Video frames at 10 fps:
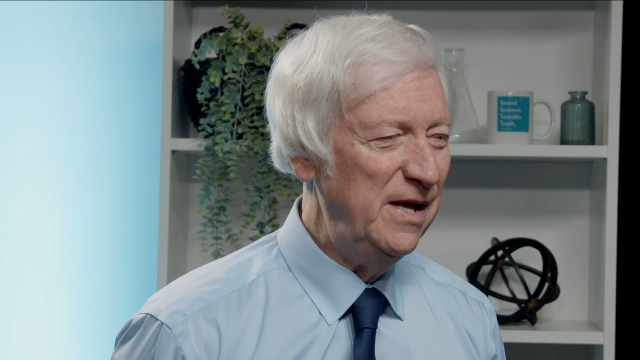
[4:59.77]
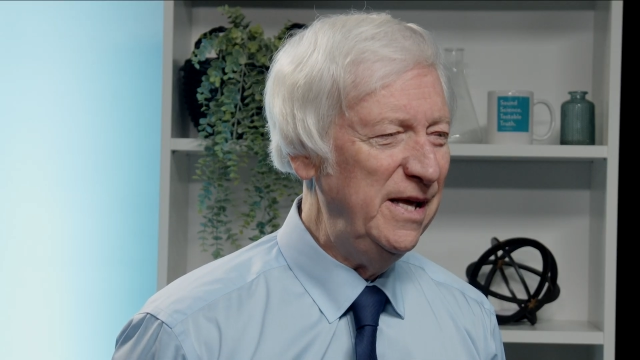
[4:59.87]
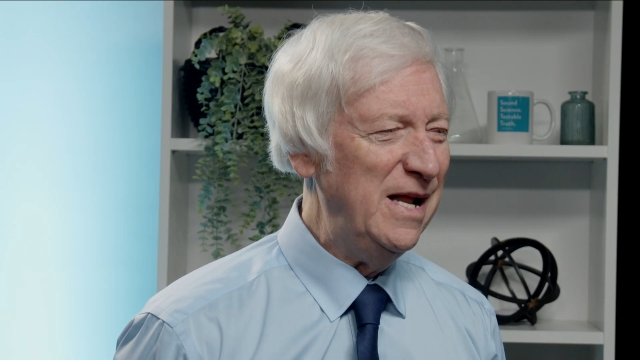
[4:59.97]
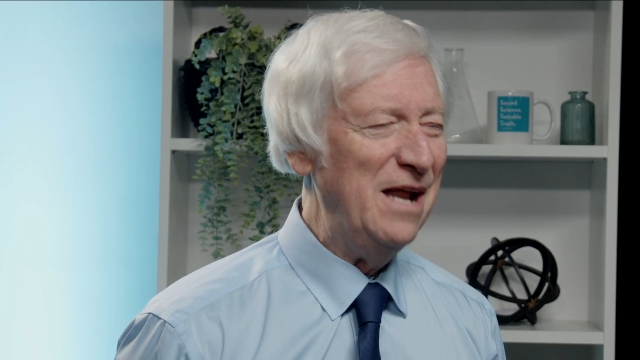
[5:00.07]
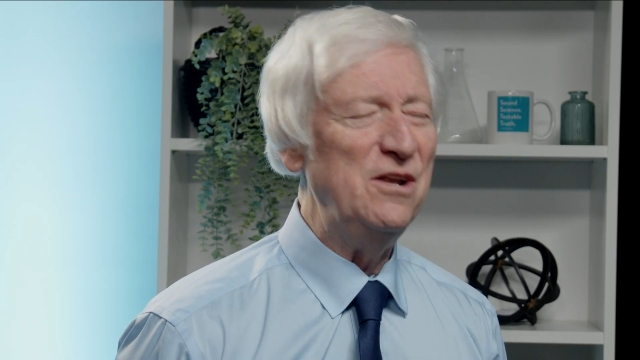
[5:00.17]

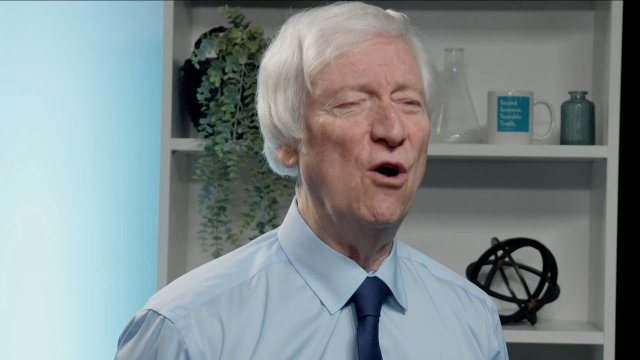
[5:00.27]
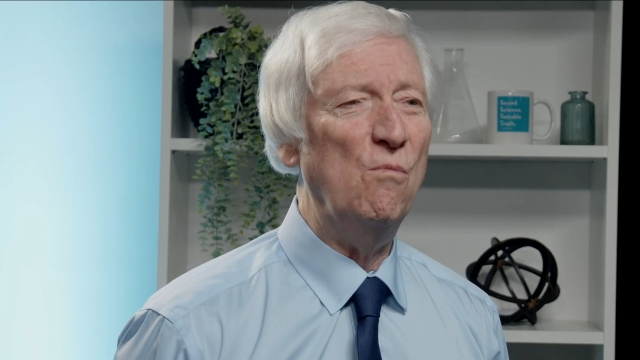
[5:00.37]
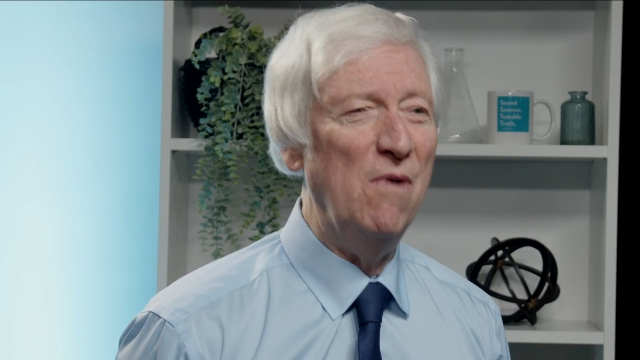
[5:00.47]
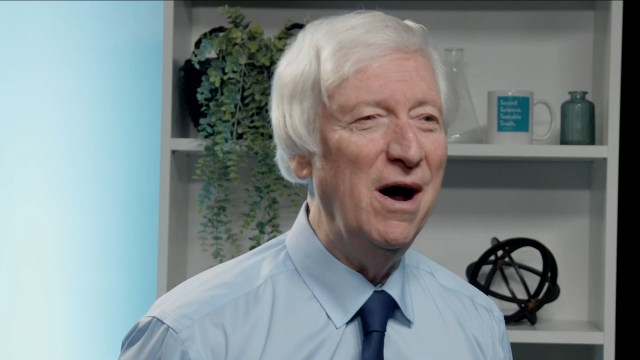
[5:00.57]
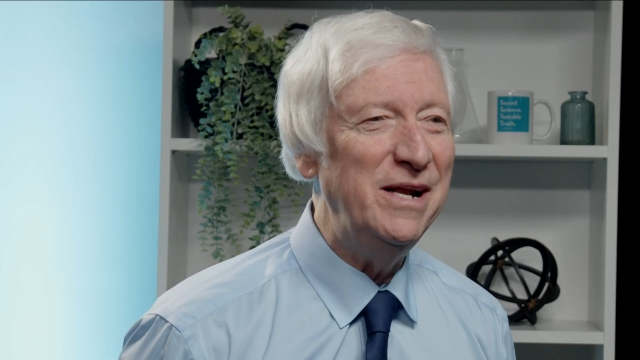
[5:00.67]
It had no
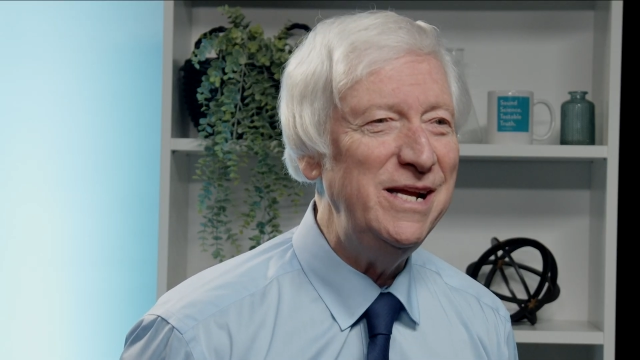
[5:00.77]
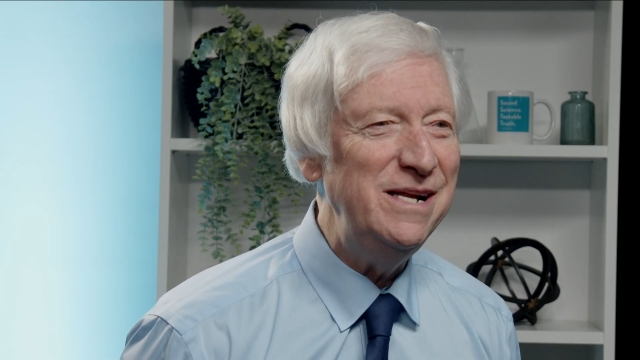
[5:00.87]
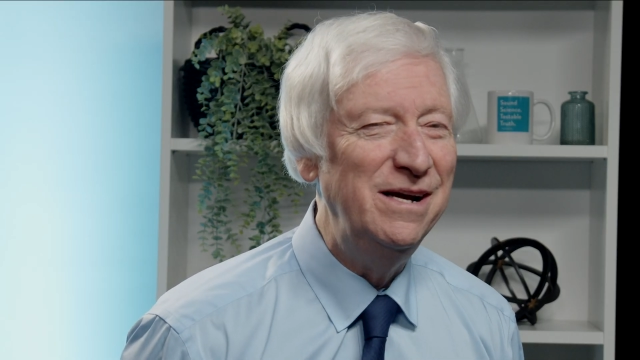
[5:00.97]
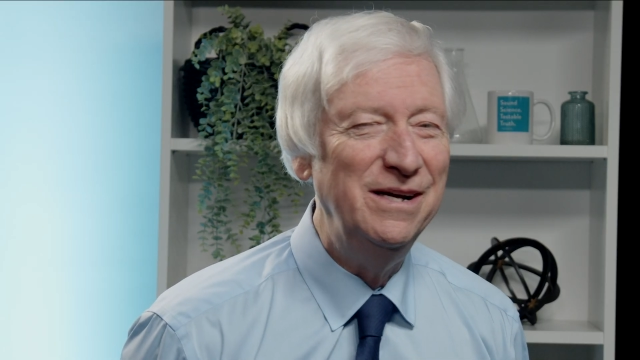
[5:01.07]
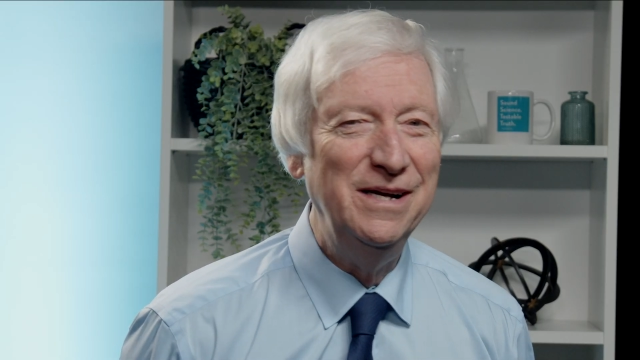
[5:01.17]

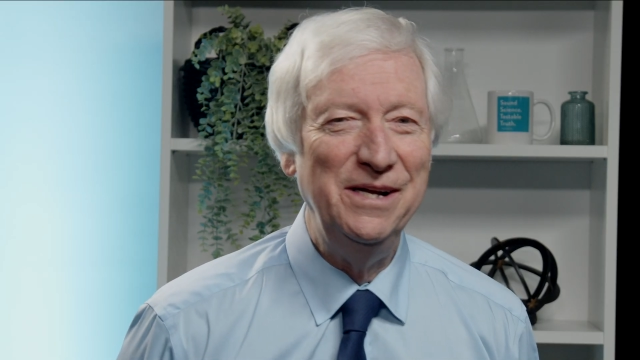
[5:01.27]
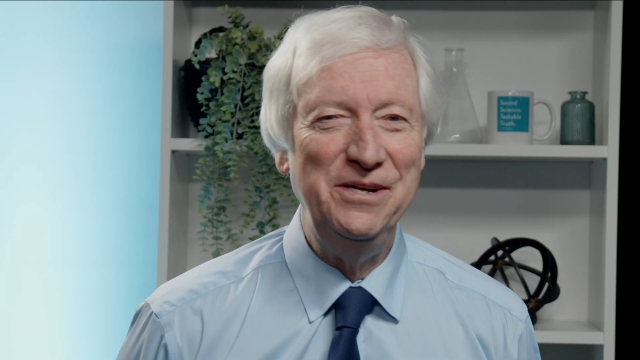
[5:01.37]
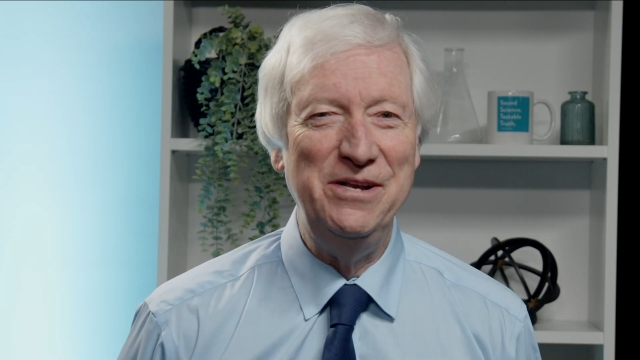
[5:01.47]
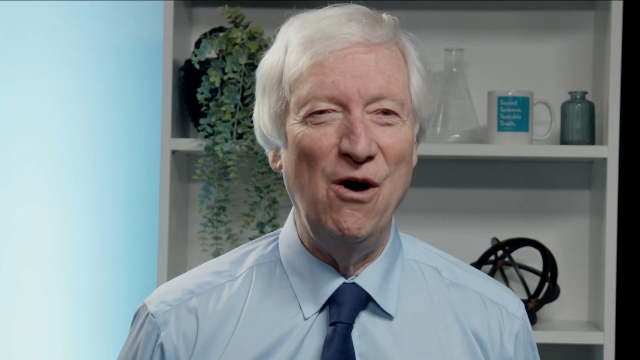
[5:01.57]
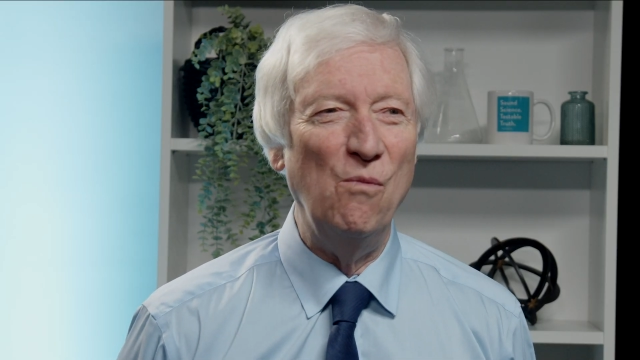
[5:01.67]
money,
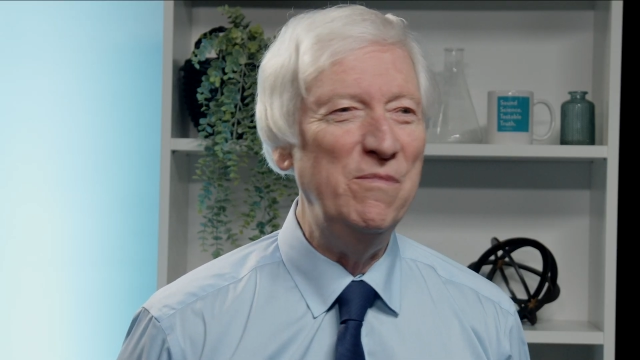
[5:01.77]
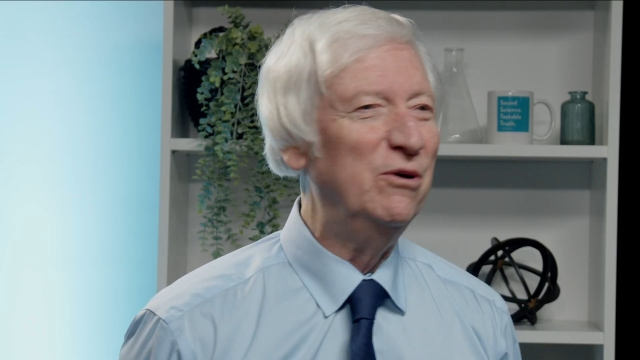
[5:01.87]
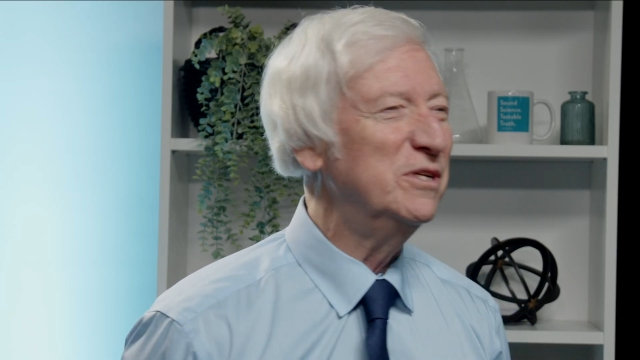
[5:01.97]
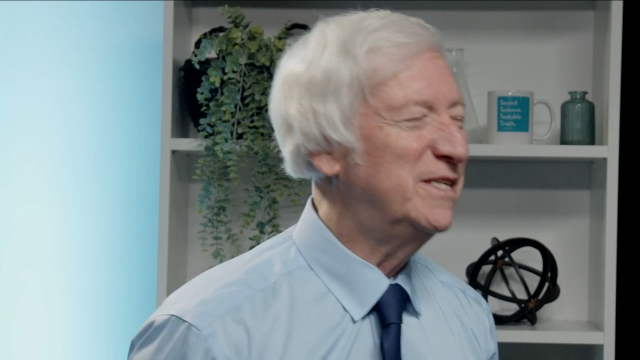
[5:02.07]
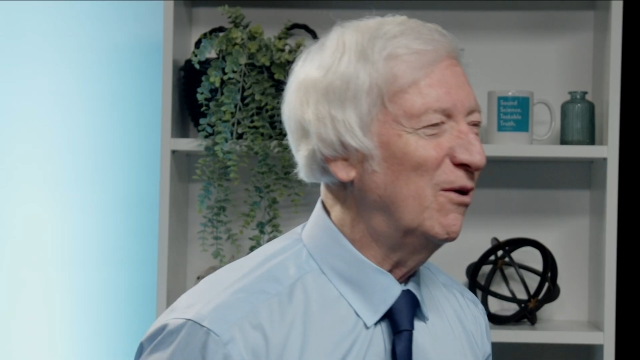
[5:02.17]
no
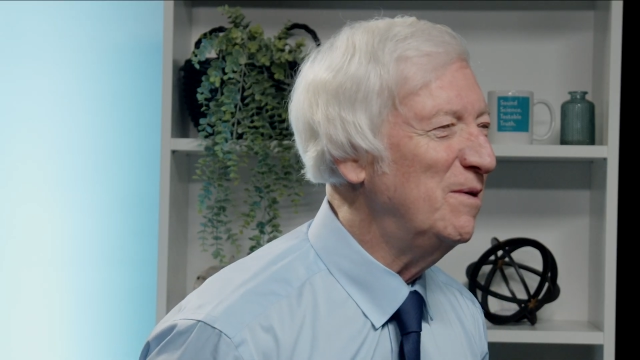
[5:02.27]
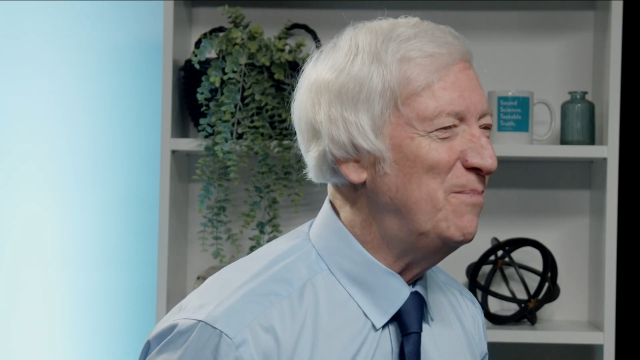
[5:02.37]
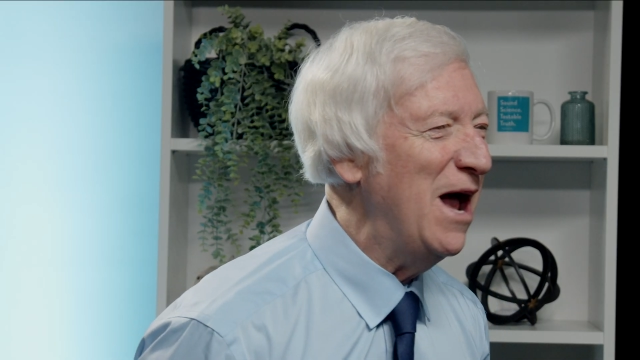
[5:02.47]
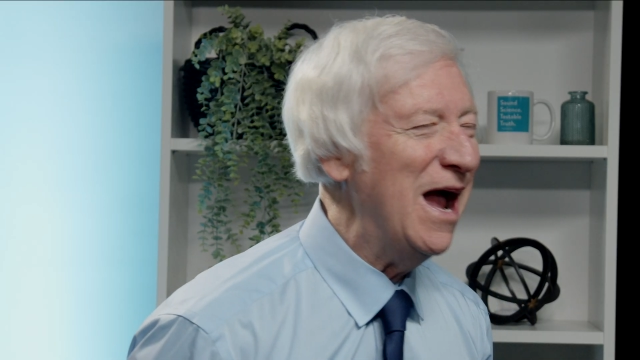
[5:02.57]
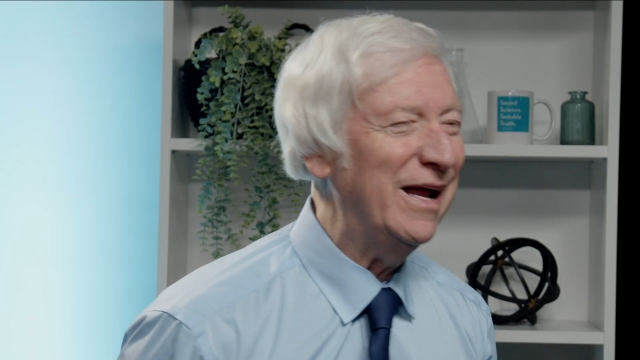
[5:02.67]
military
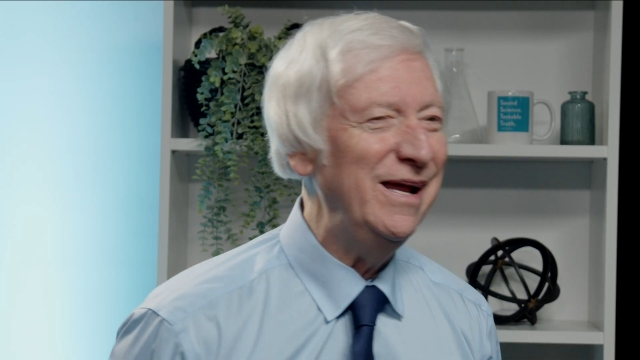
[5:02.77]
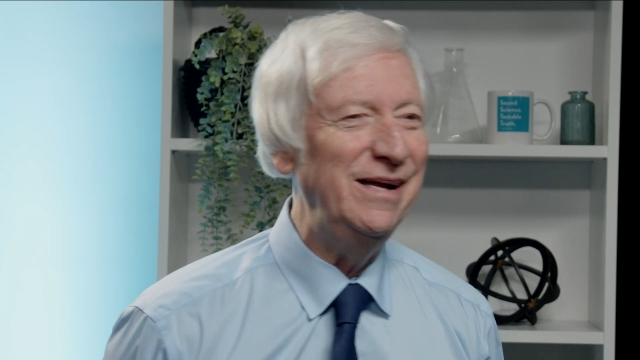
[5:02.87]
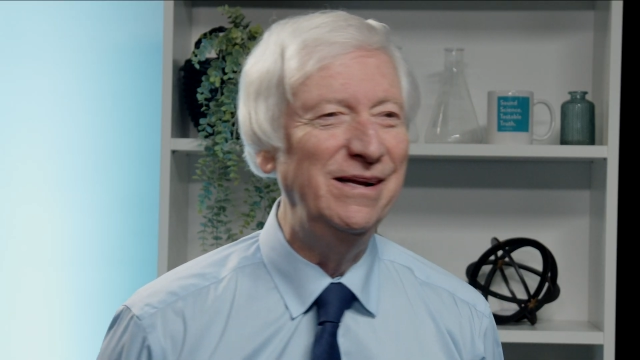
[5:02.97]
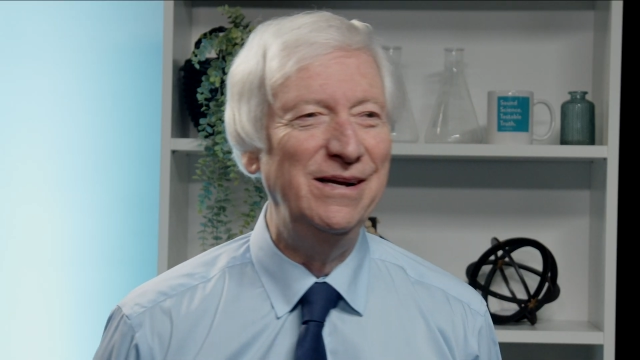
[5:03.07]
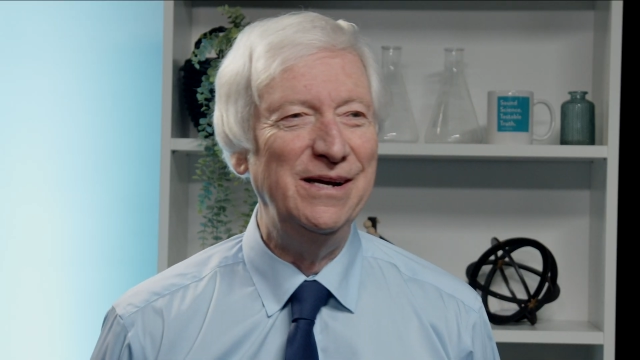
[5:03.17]

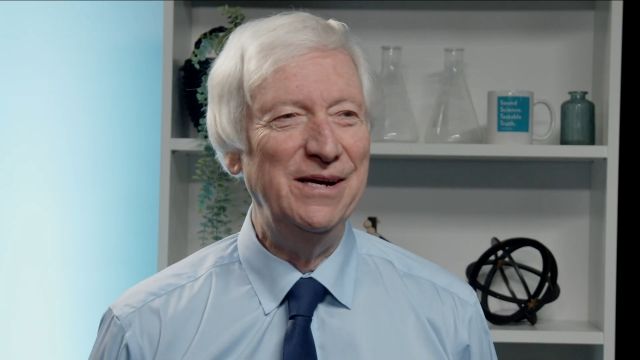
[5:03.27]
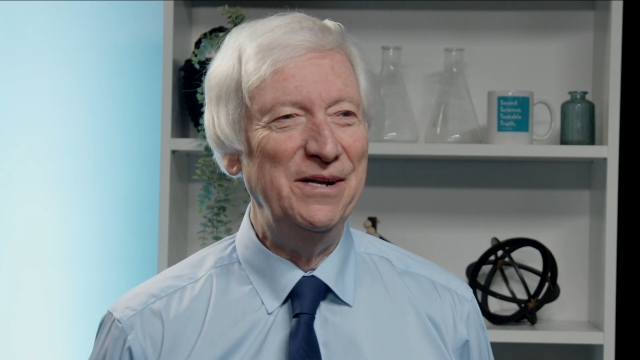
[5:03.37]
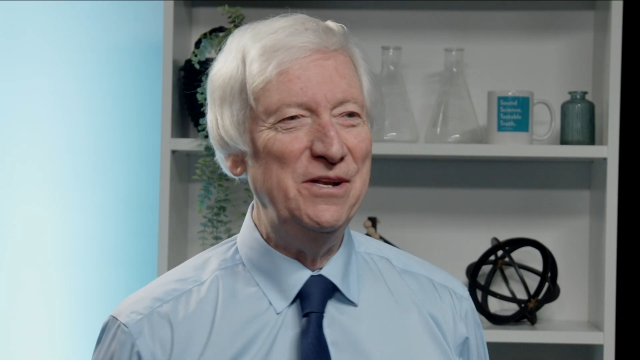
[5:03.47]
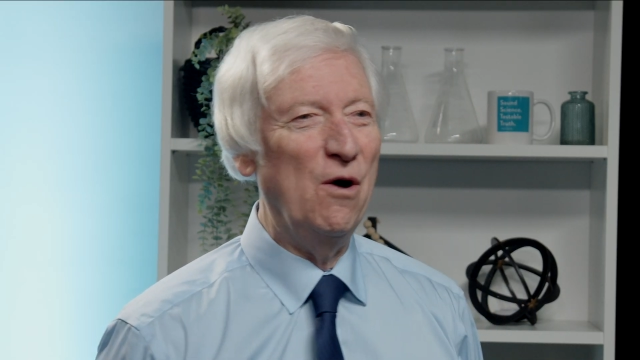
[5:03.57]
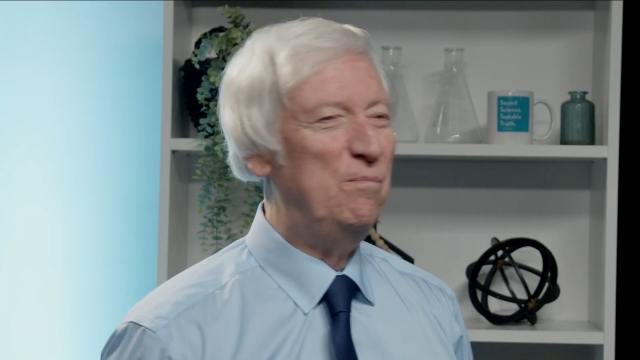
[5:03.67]
backing, no